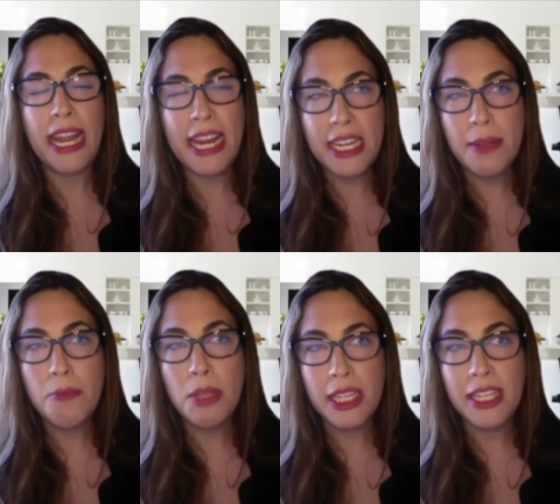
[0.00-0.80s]
80
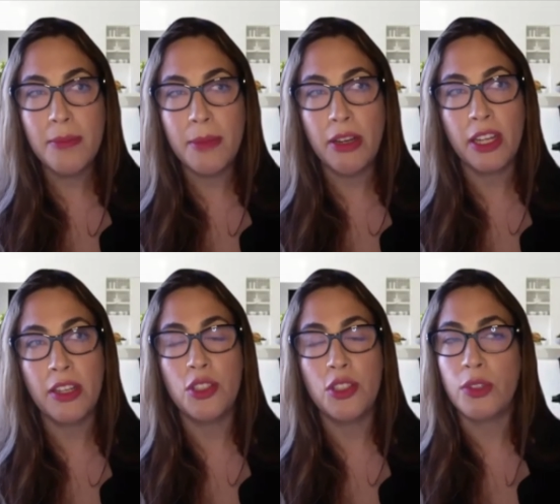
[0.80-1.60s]
million
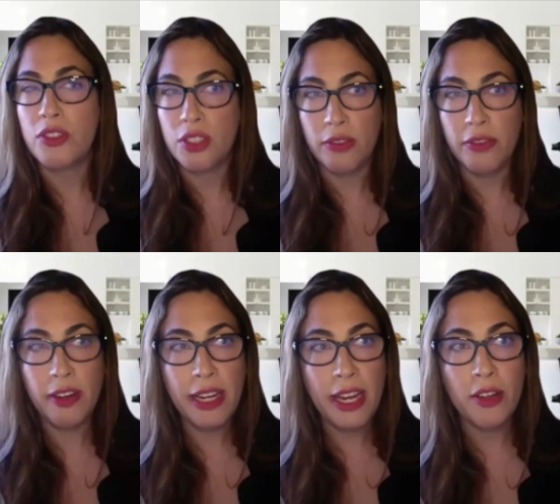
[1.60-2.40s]
Americans who are still
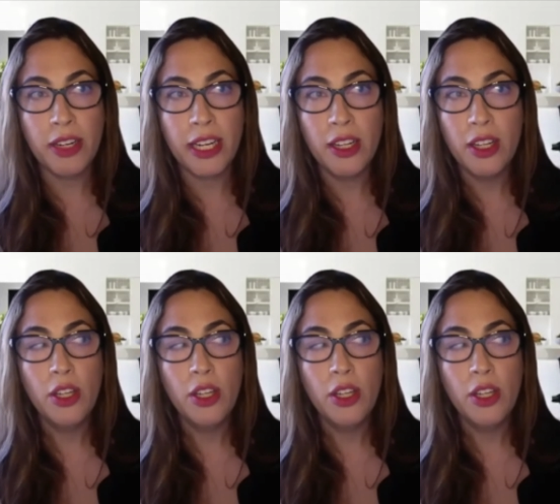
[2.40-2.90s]
very angry,